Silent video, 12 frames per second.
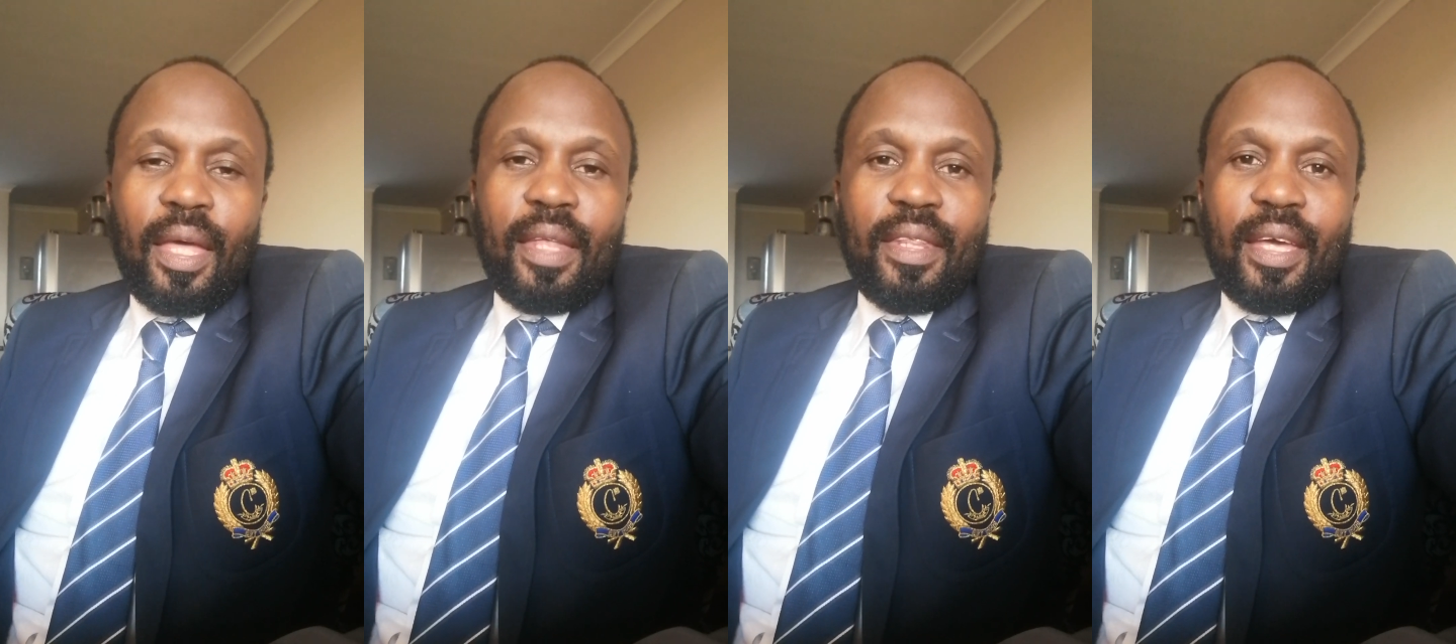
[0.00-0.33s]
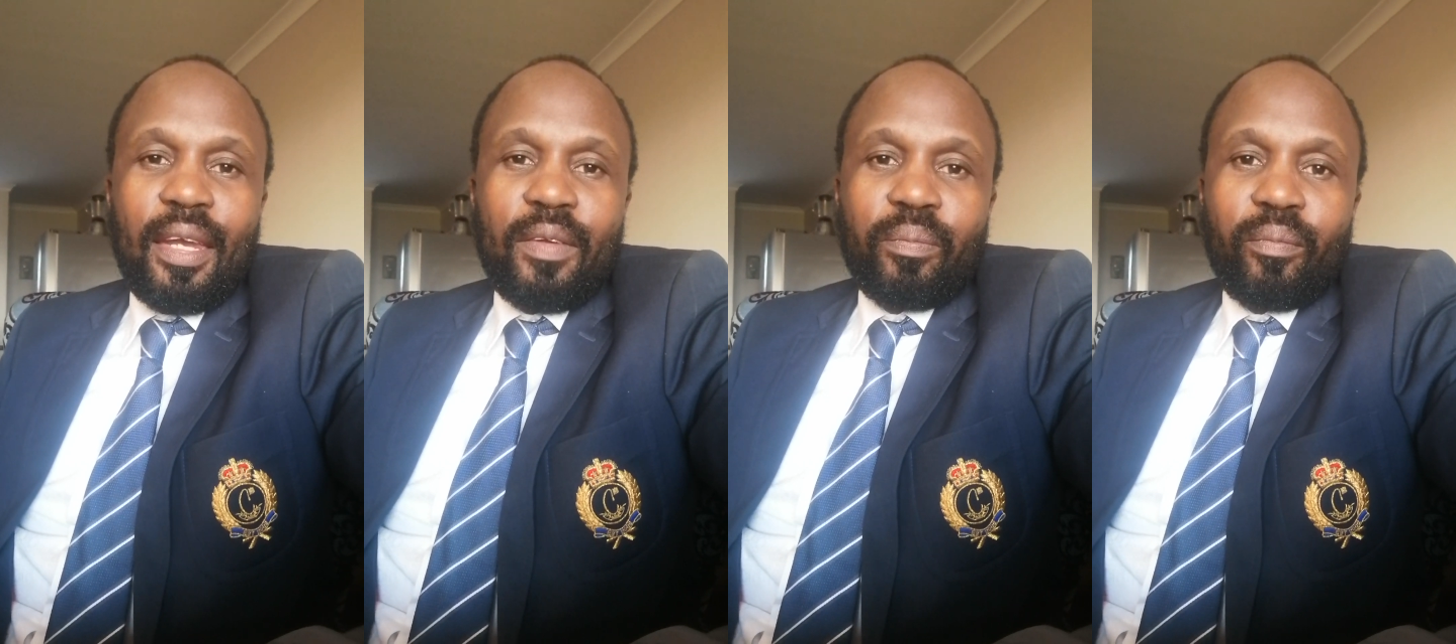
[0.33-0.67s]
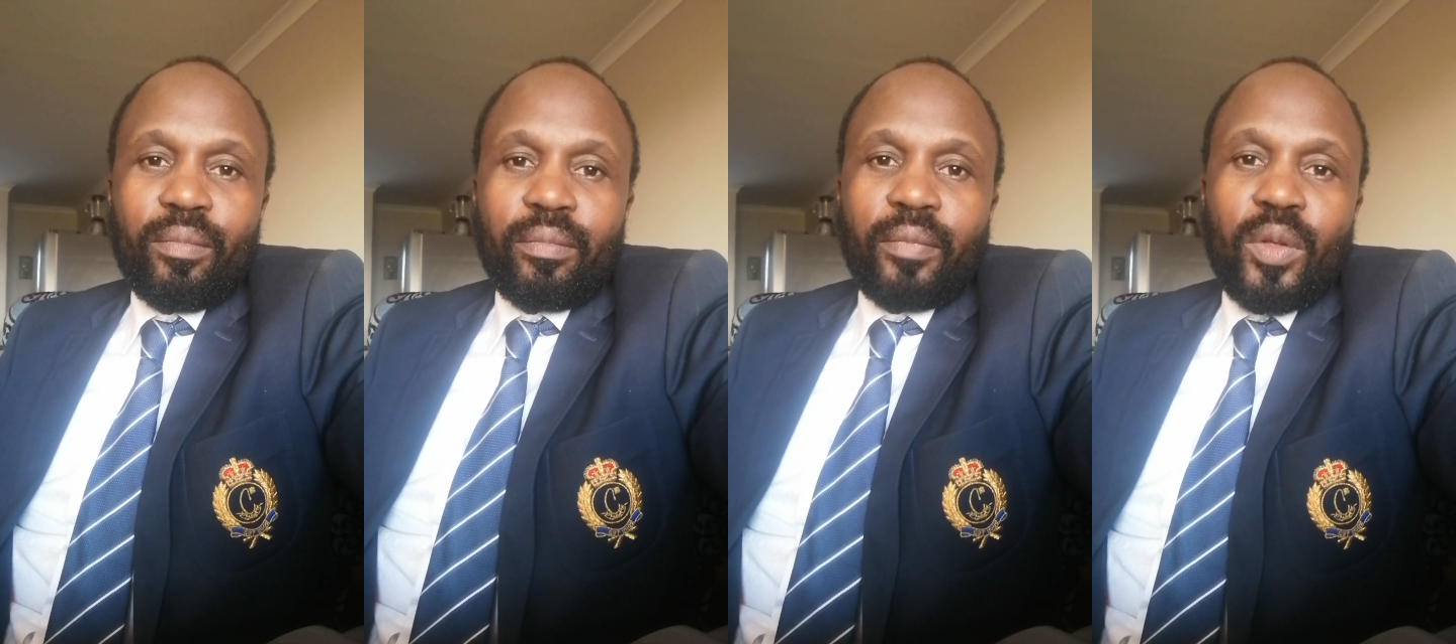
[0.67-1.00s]
And then
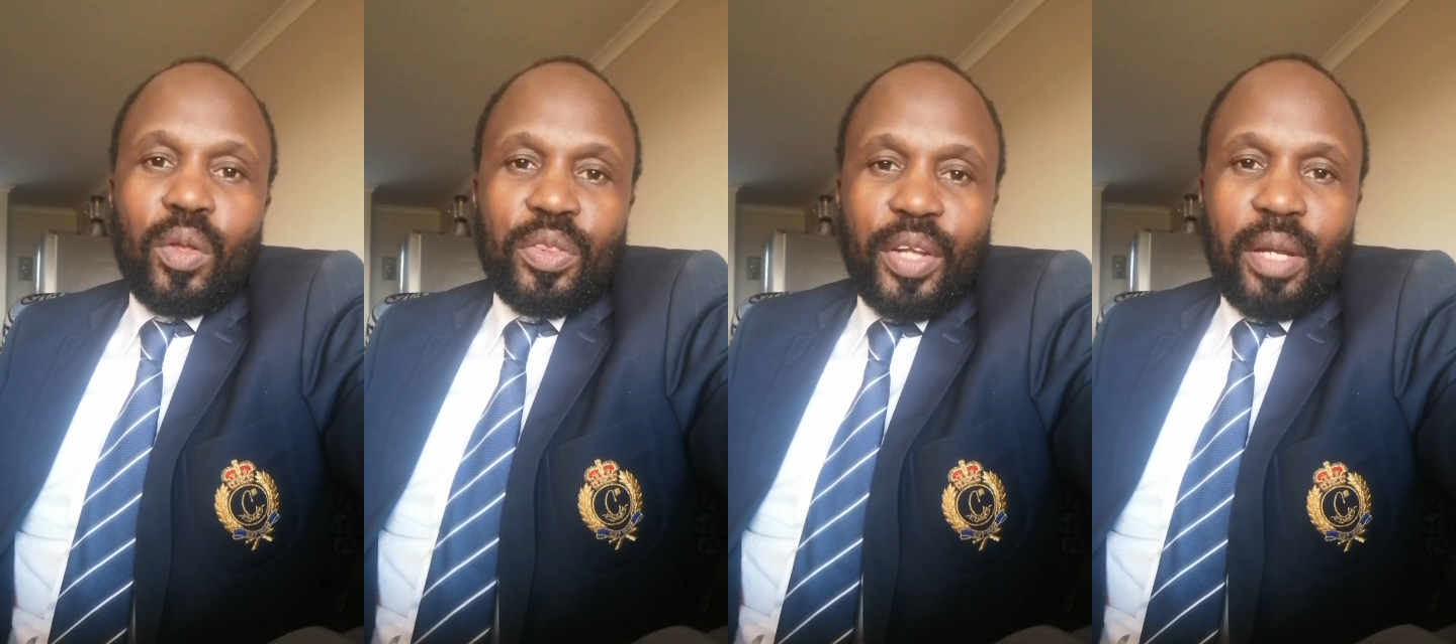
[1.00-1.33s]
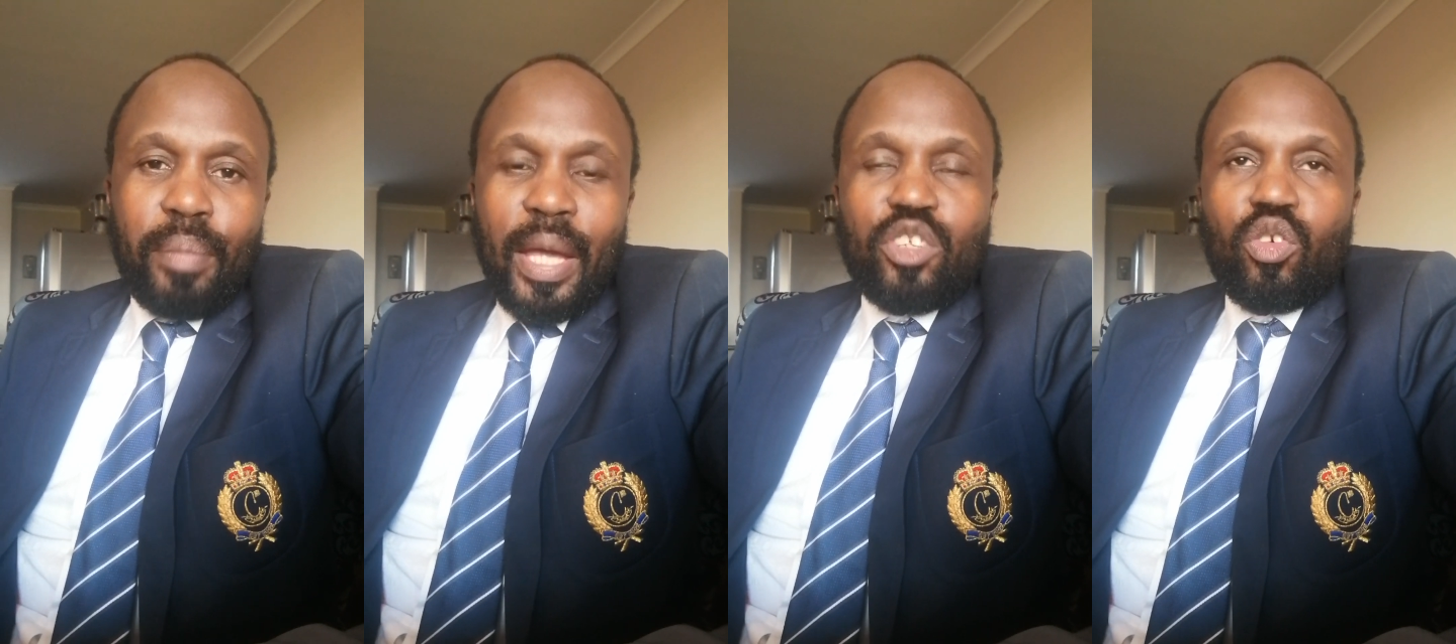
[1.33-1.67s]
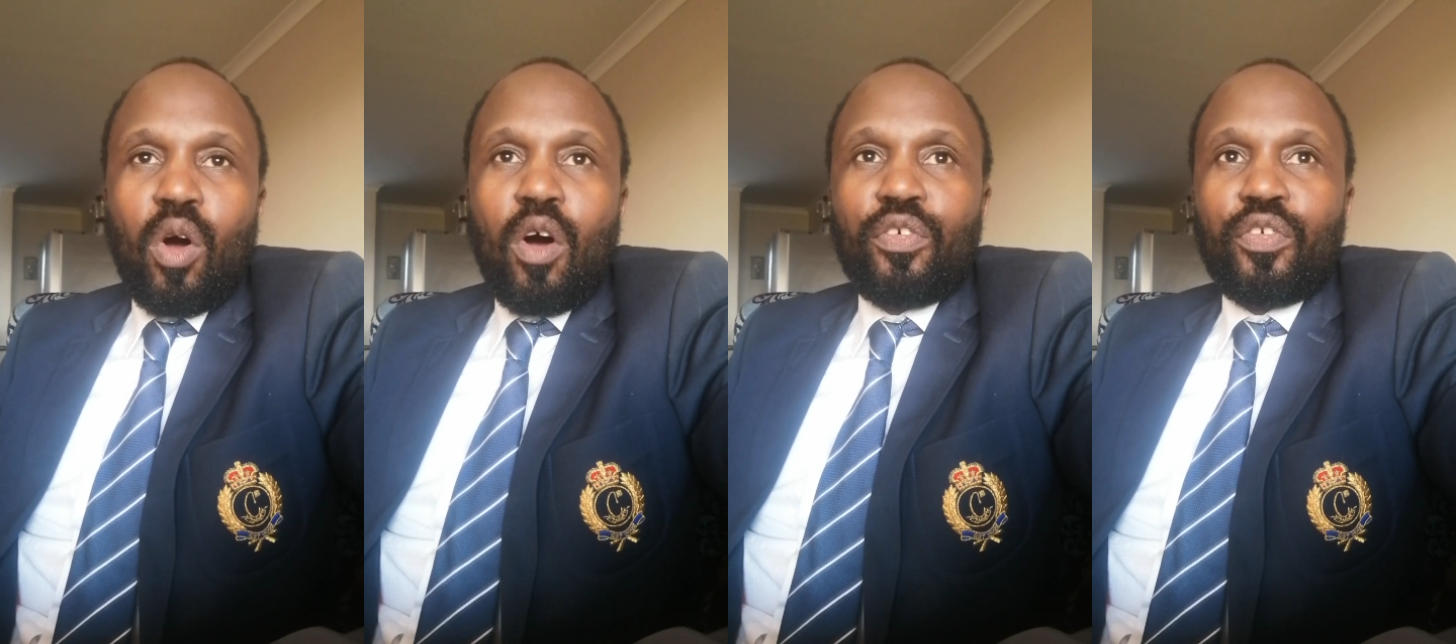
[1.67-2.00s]
on
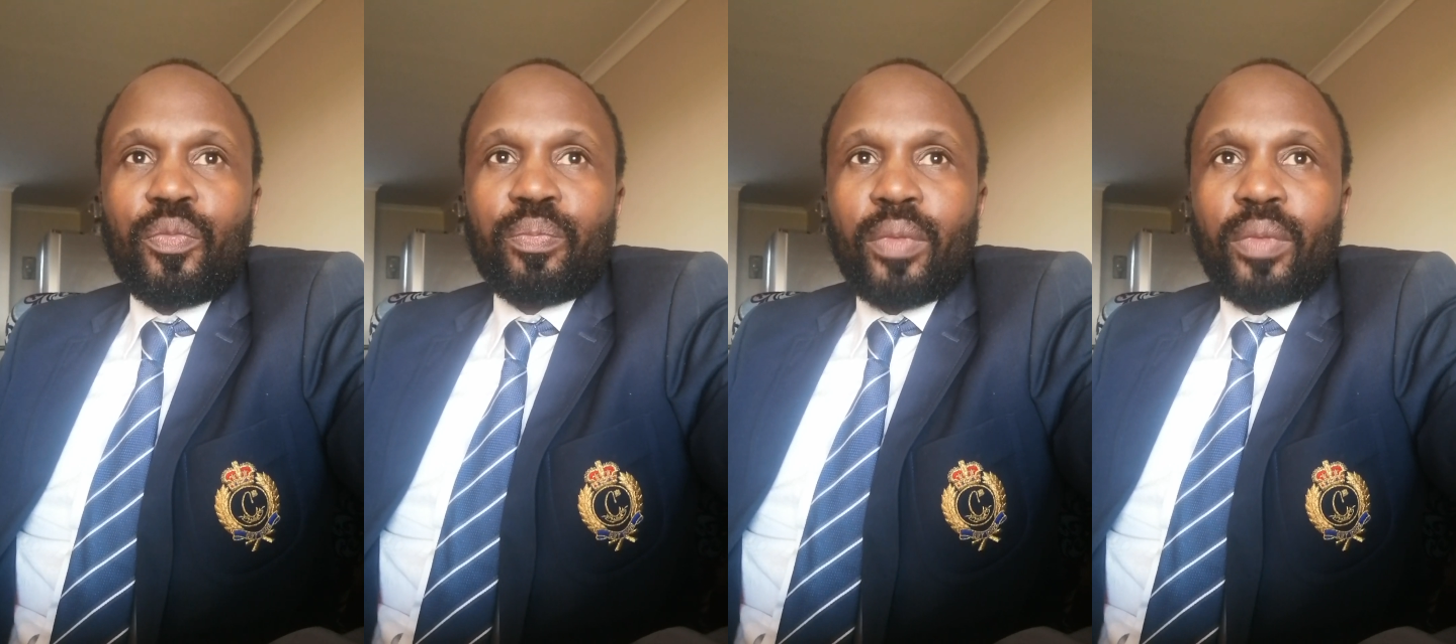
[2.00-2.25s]
3x12,